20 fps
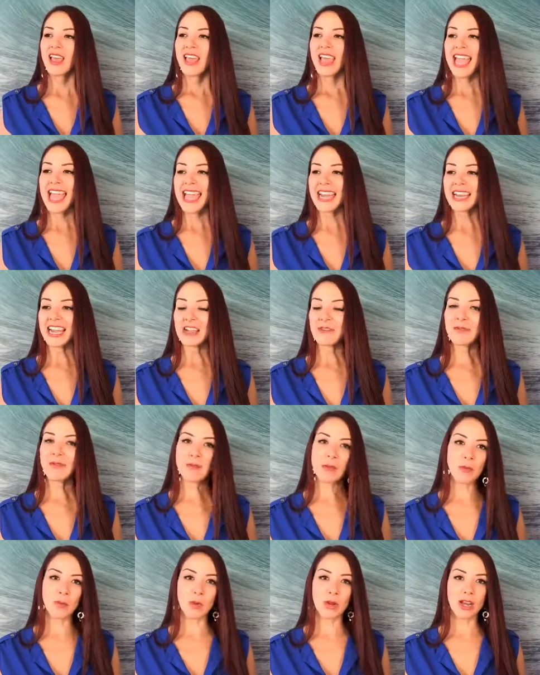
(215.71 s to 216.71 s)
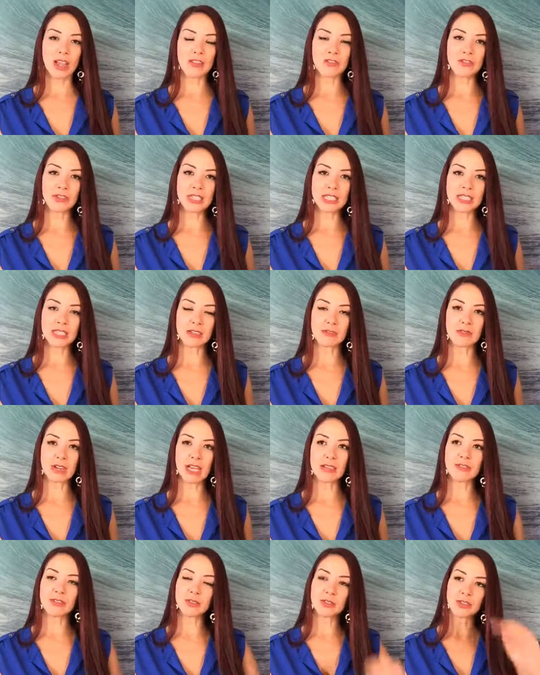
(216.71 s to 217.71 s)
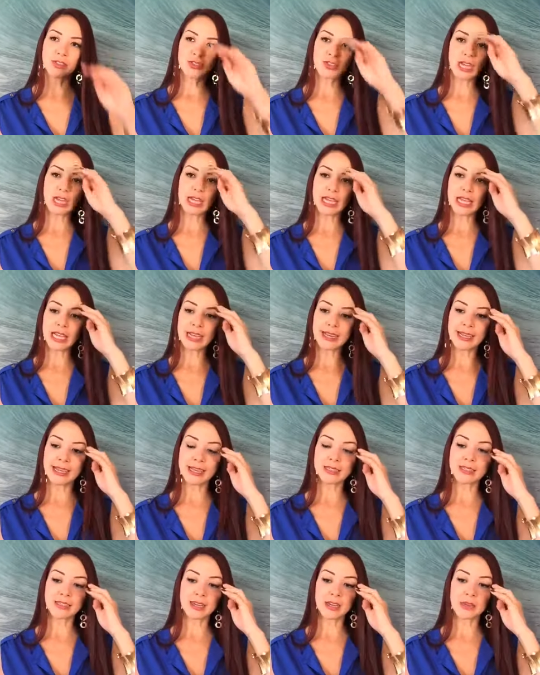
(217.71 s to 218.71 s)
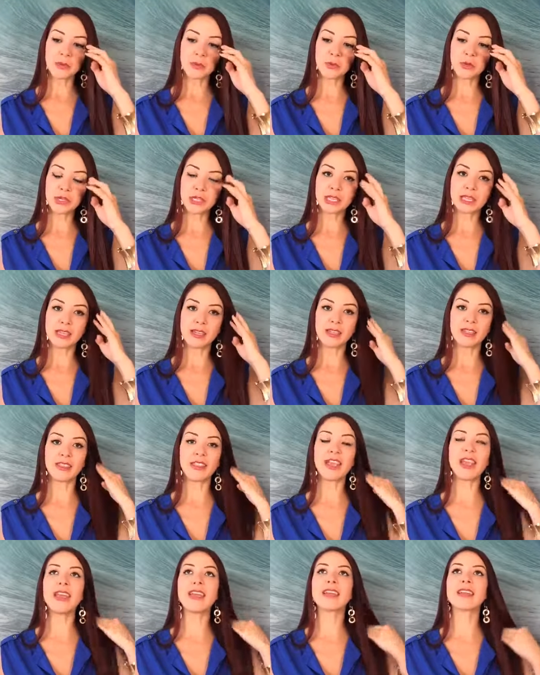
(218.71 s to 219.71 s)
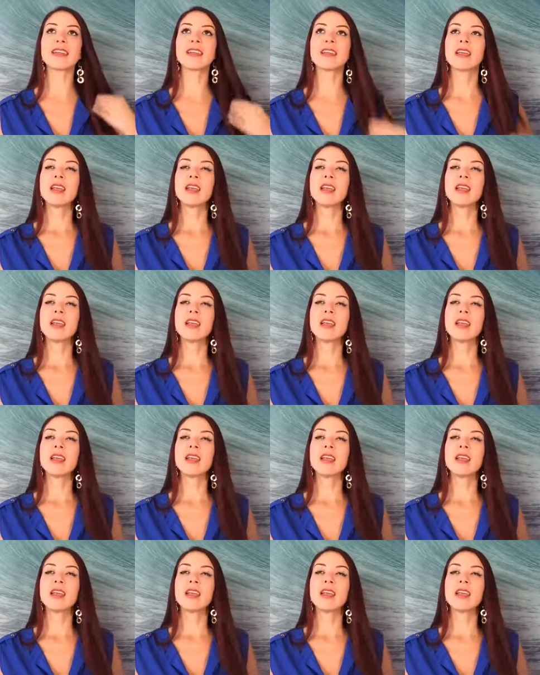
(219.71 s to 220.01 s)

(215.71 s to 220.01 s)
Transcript: And I remember when I first arrived to Australia and I started working there,